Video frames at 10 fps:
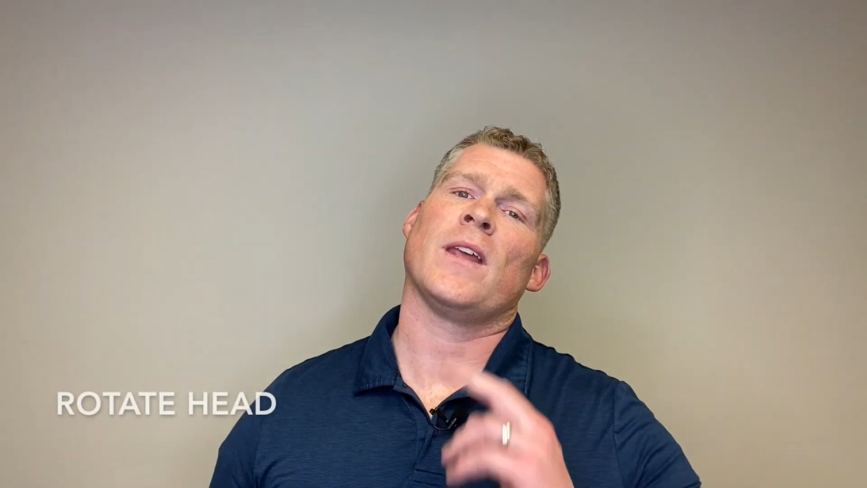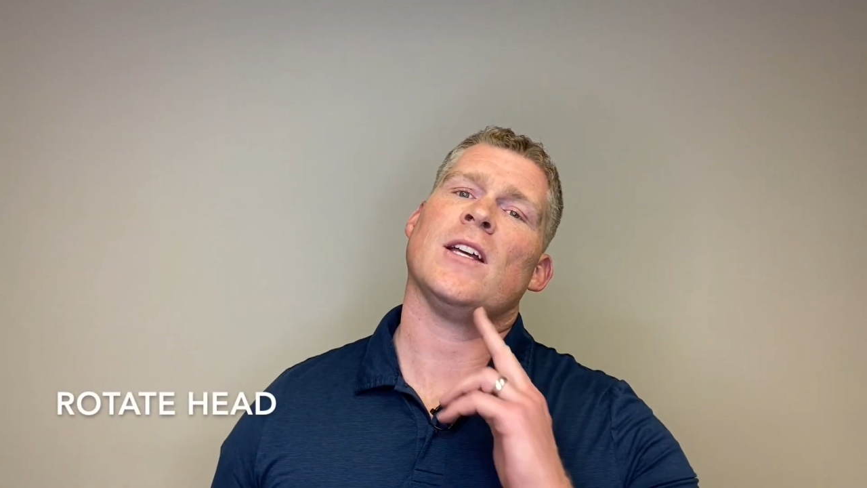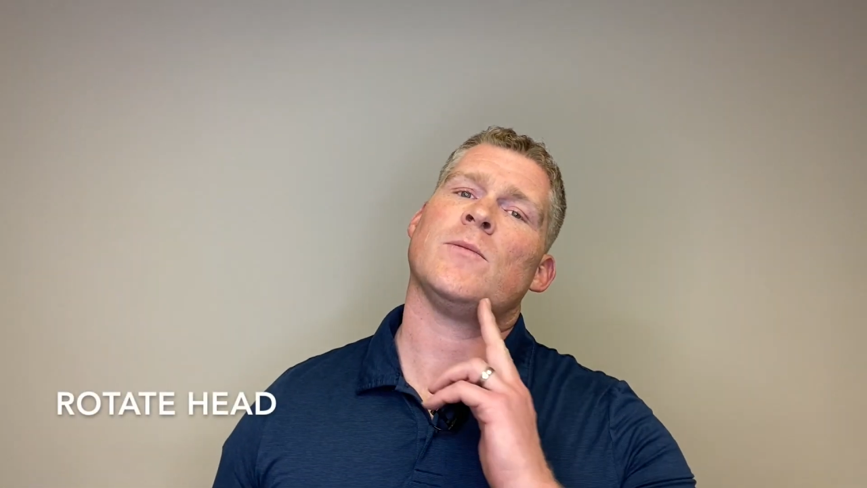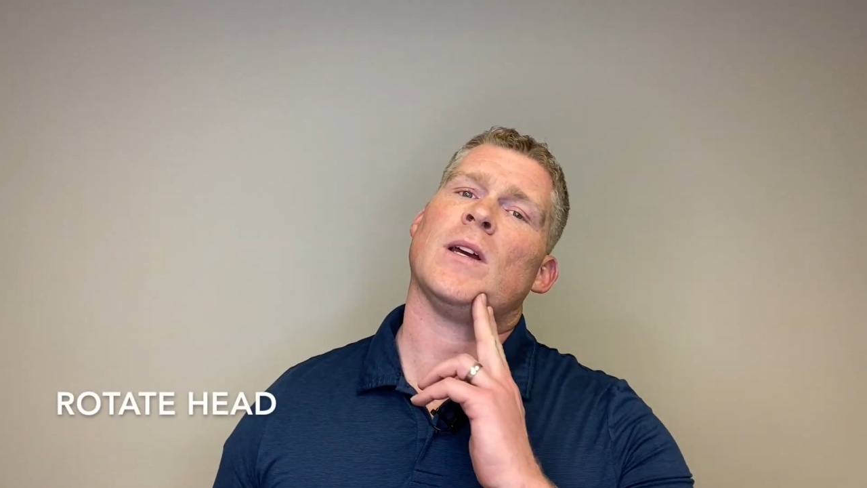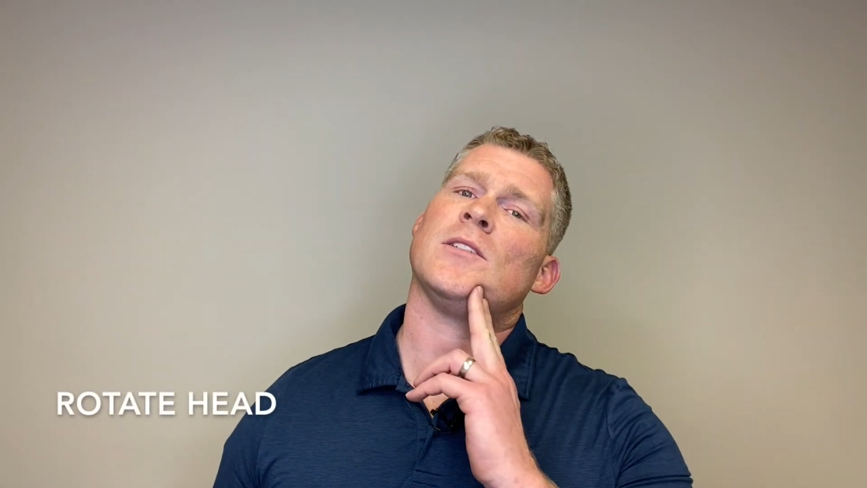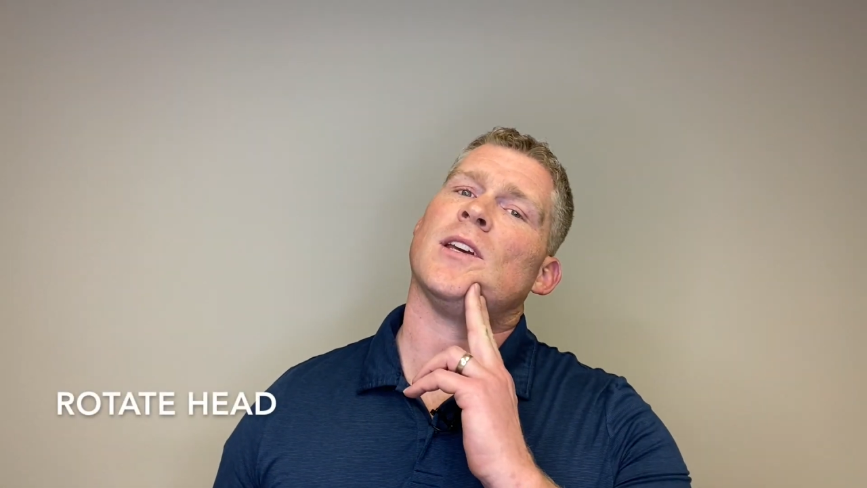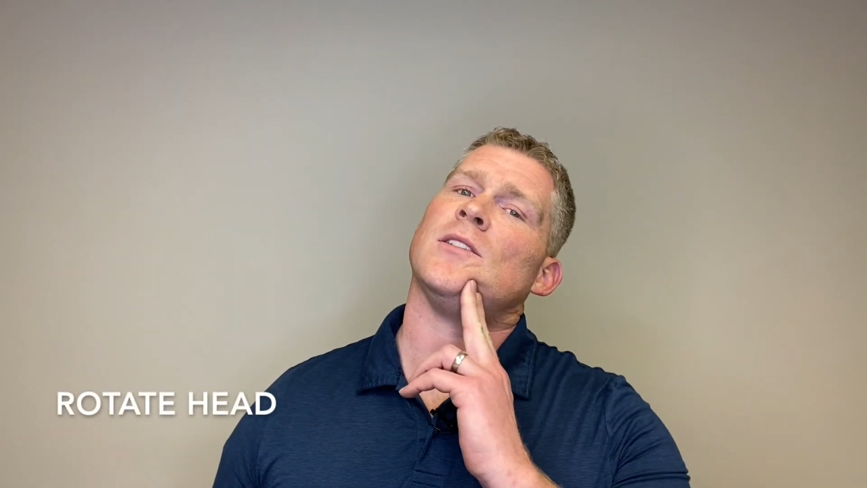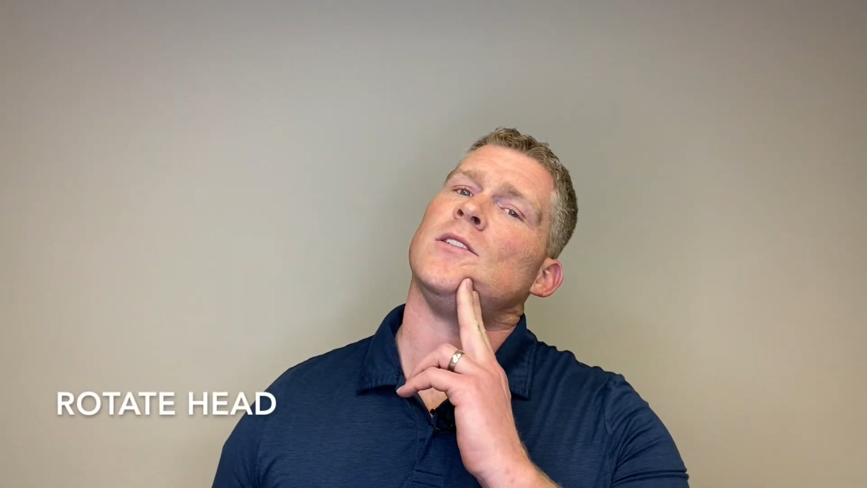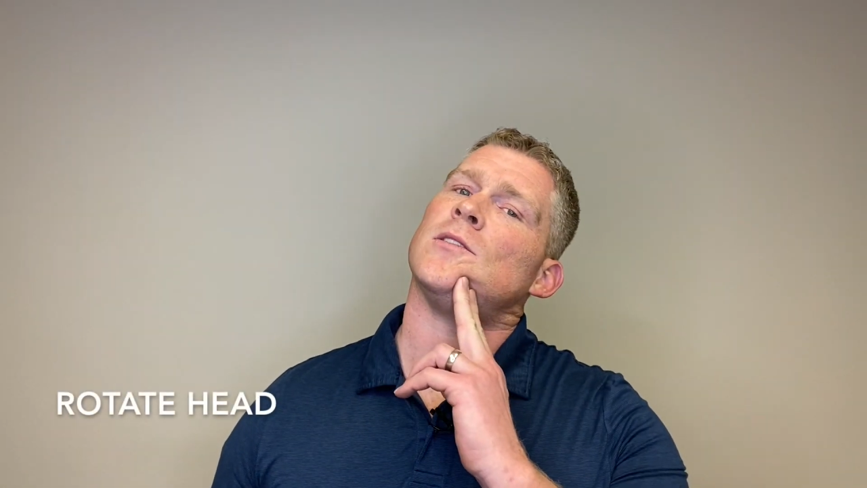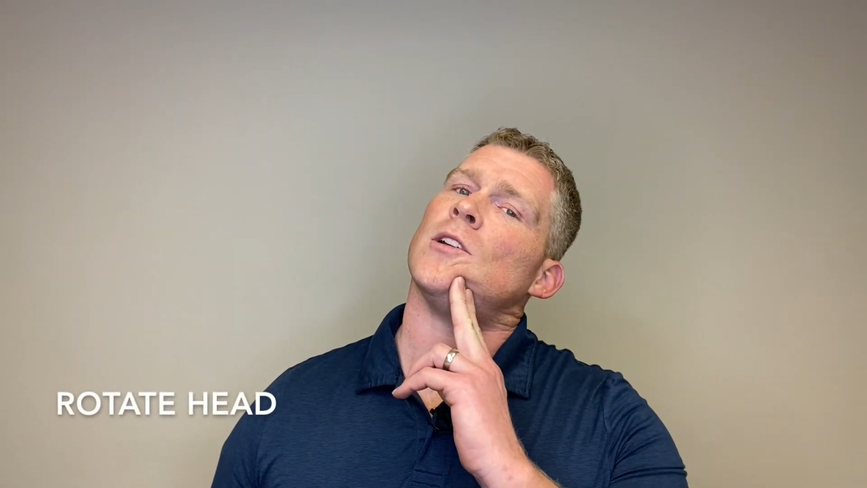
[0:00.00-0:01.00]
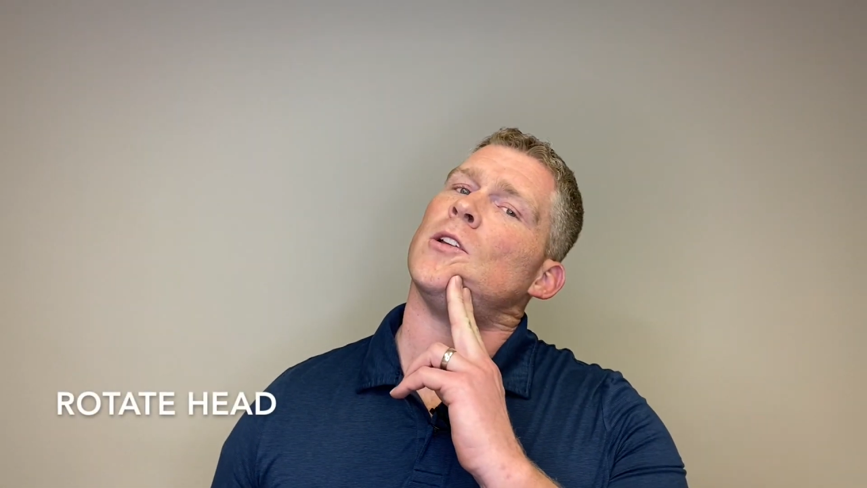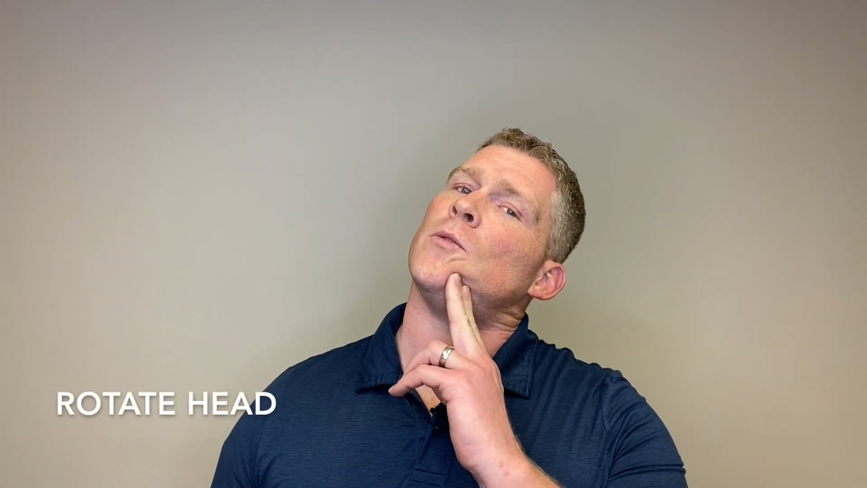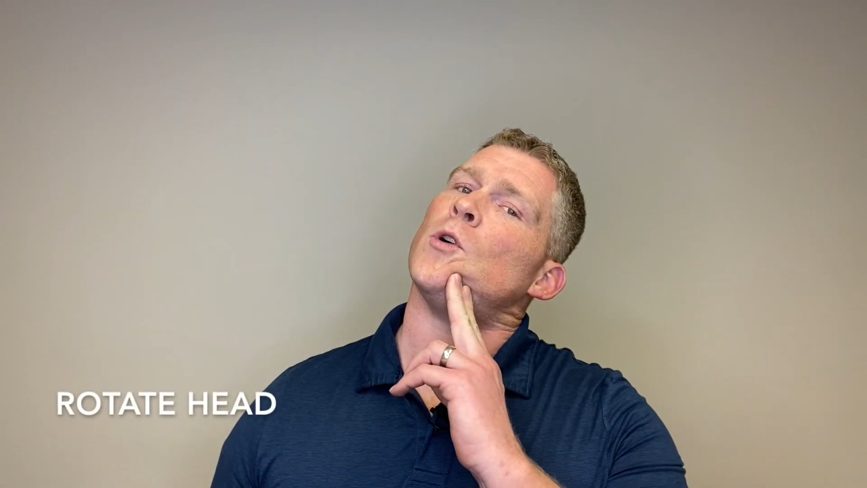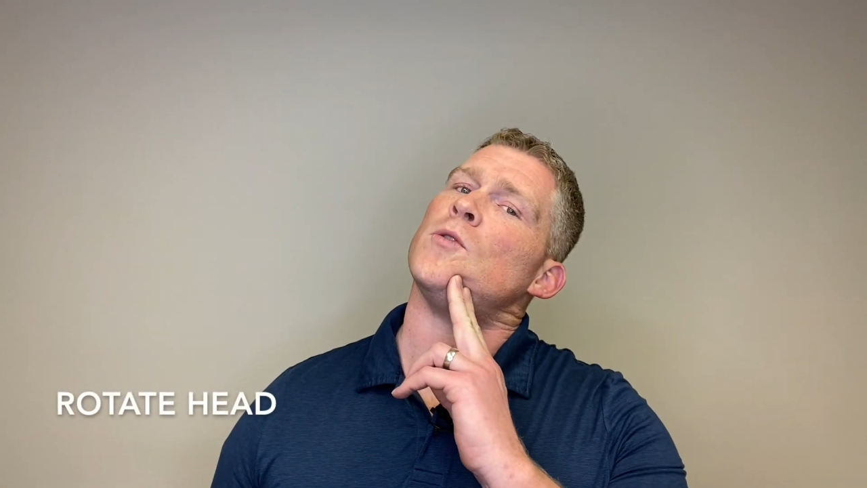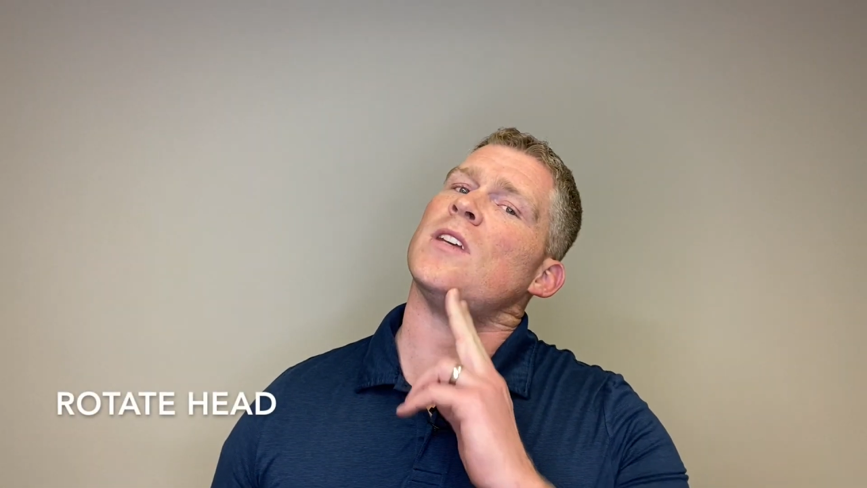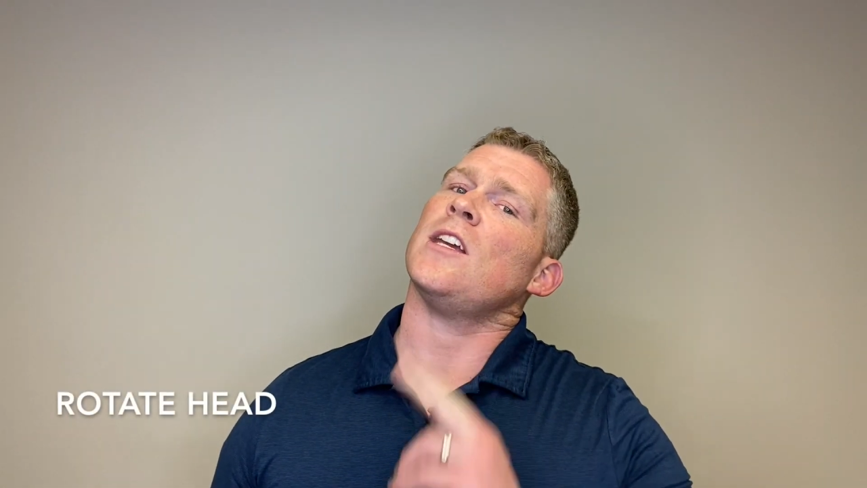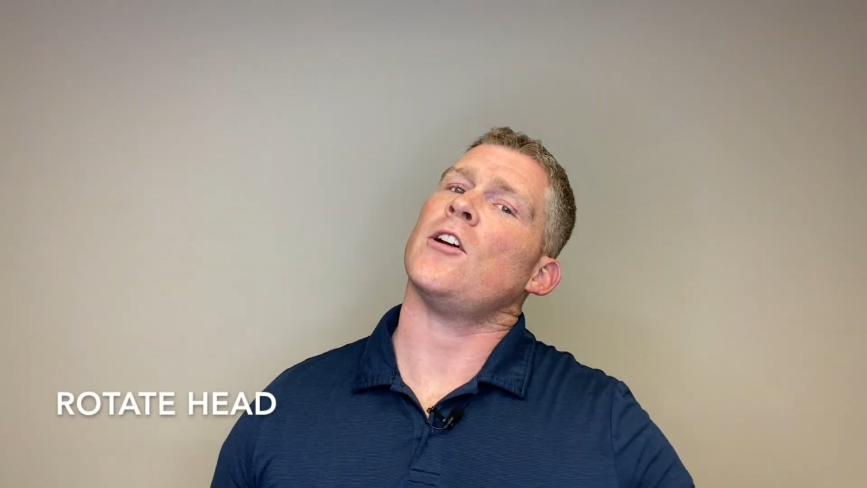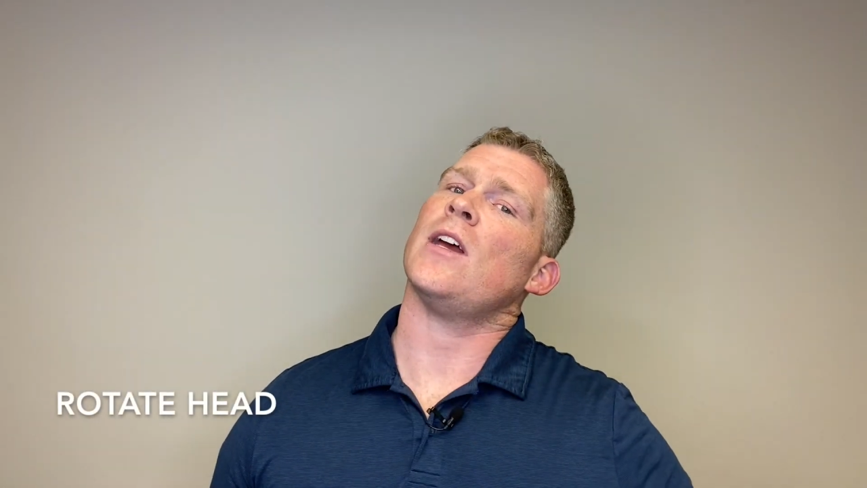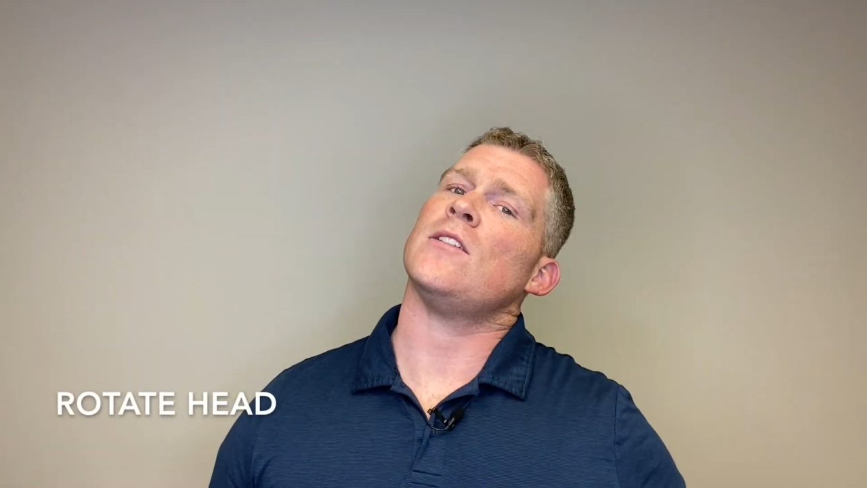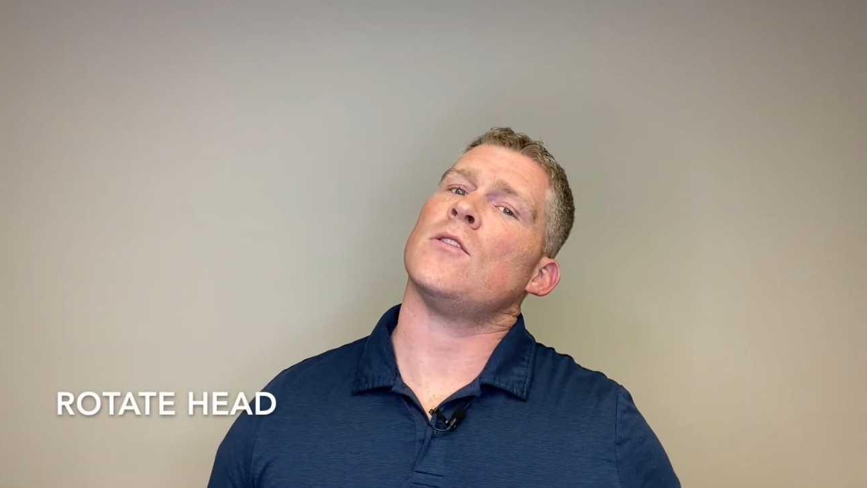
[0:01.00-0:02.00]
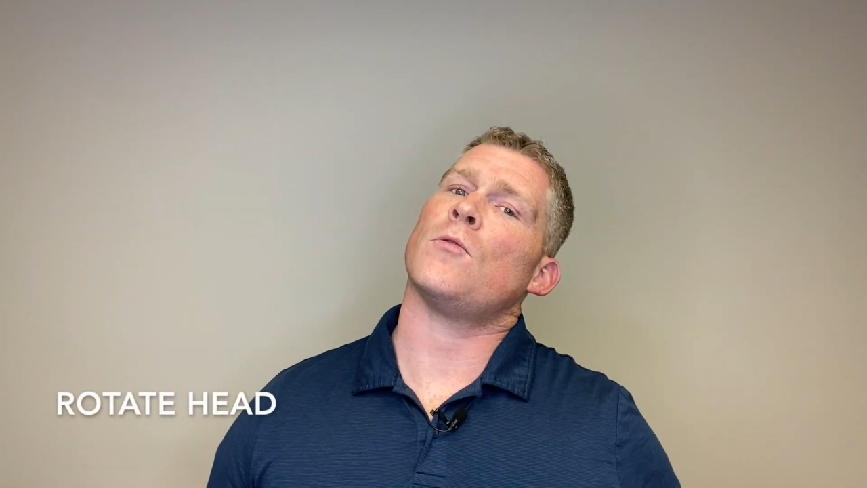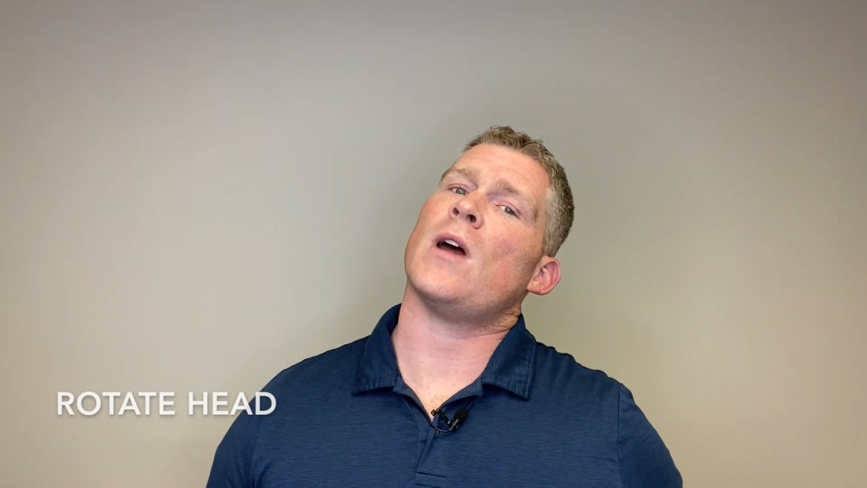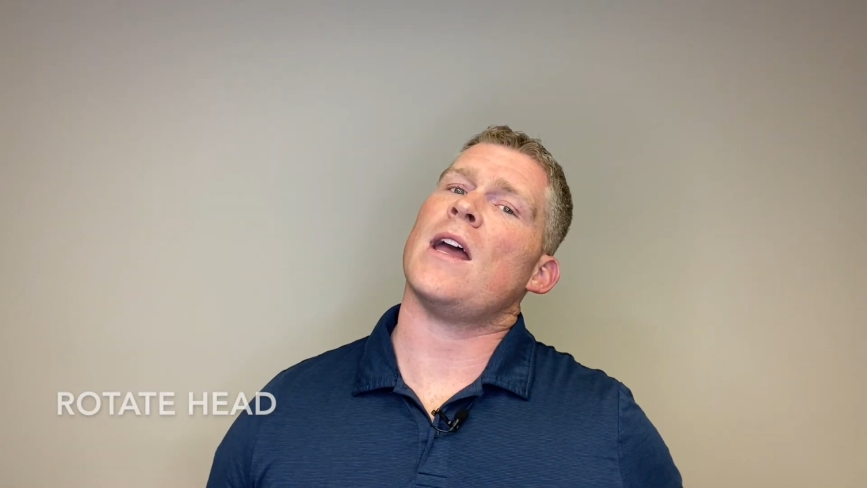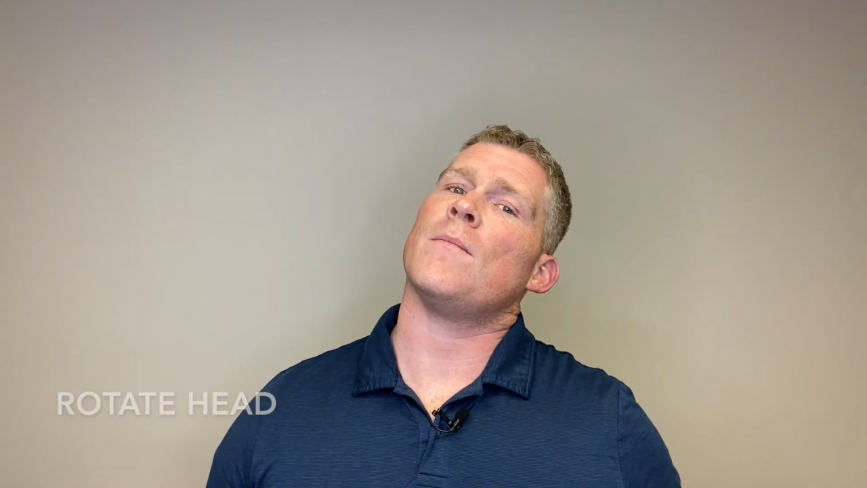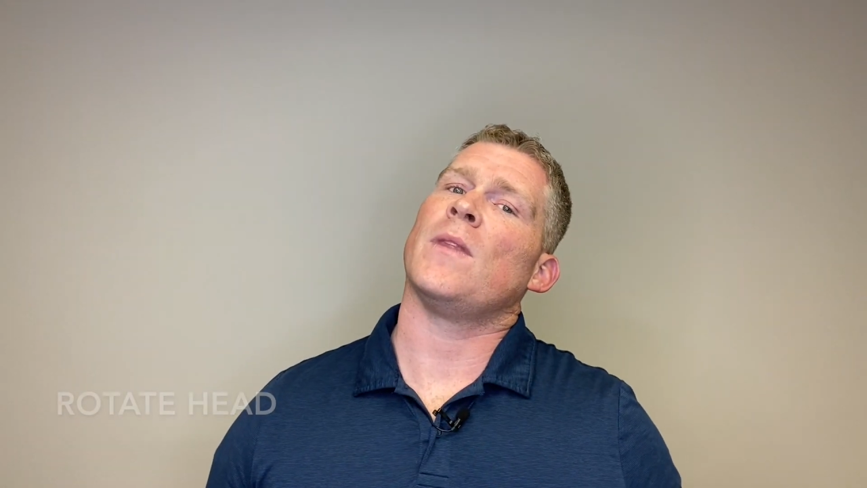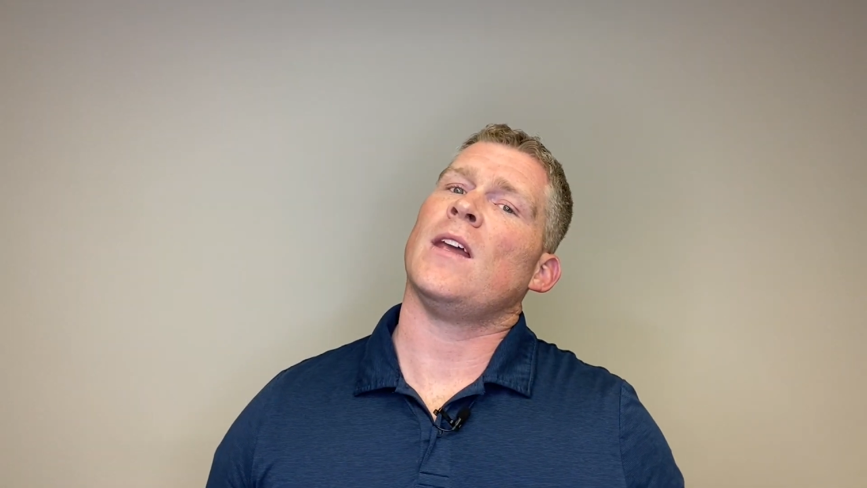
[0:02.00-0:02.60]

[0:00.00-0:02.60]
especially as you slowly rotate your head to the right.